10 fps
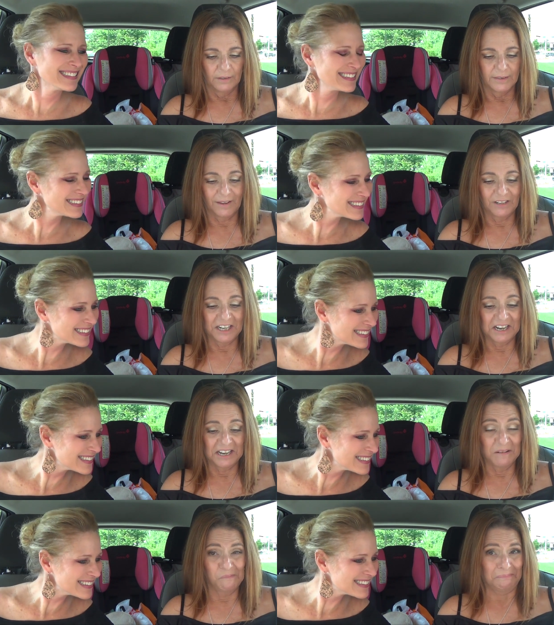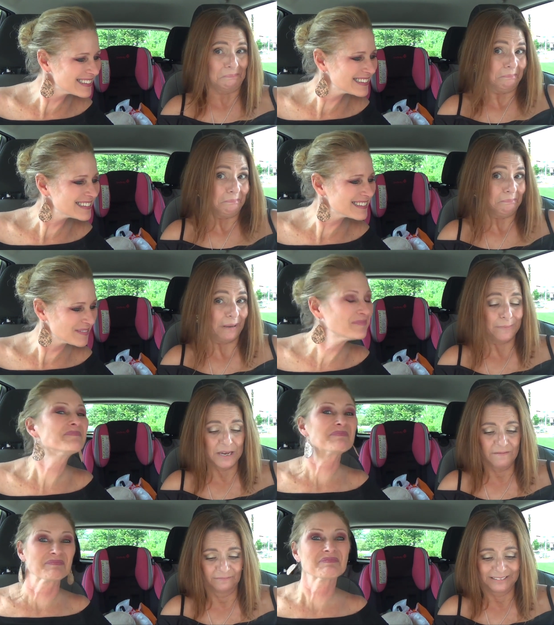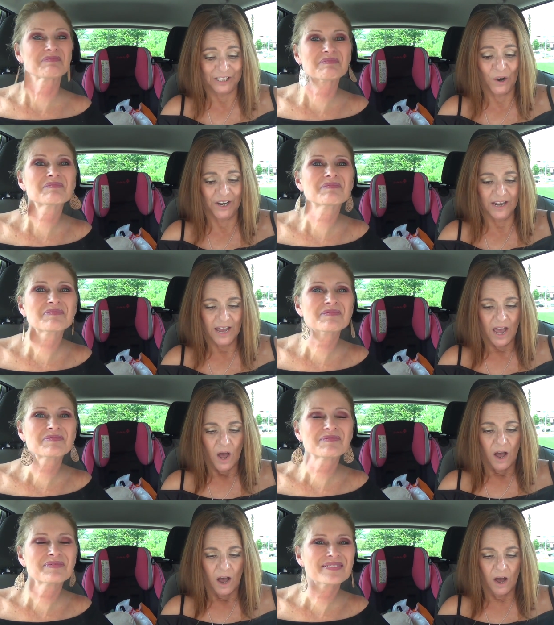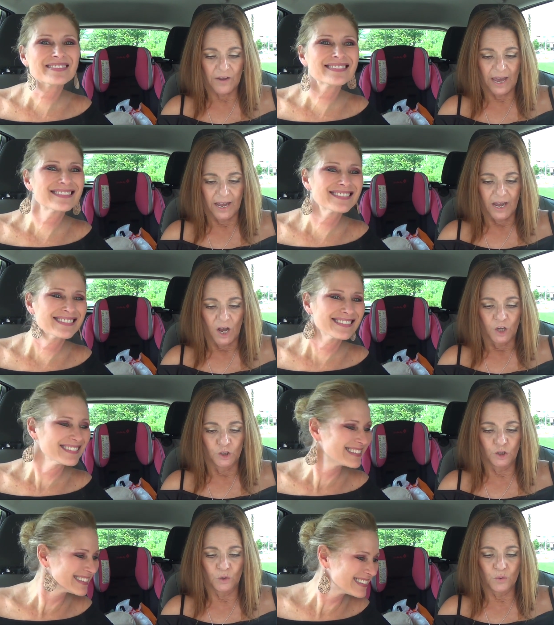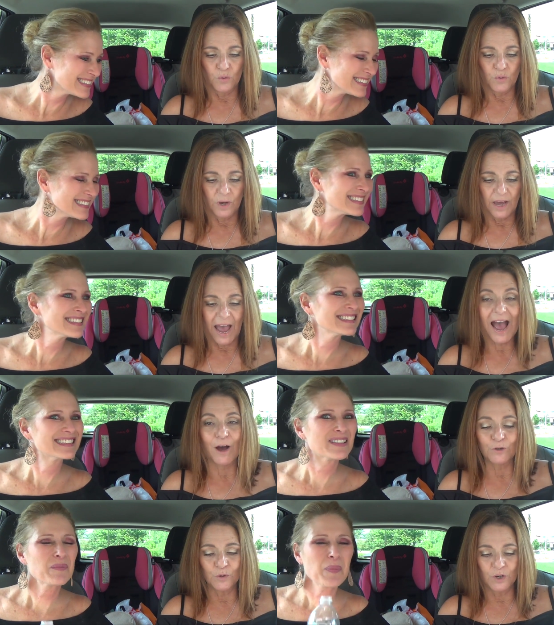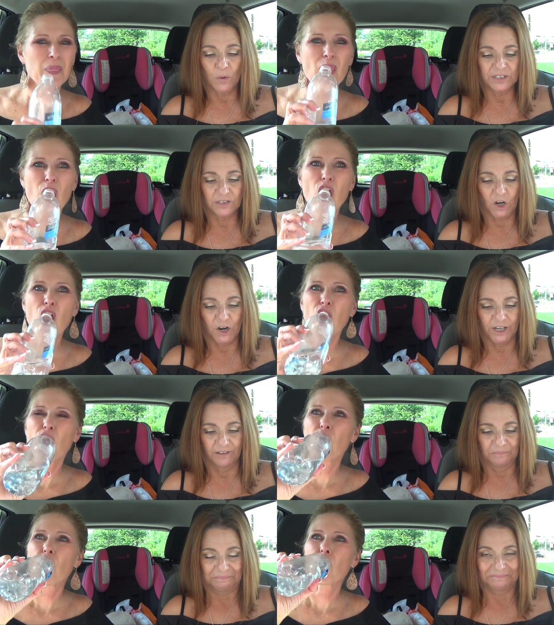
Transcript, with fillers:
Speaker 1: 79, maybe. Sorry. Okay. Do how do you know it started?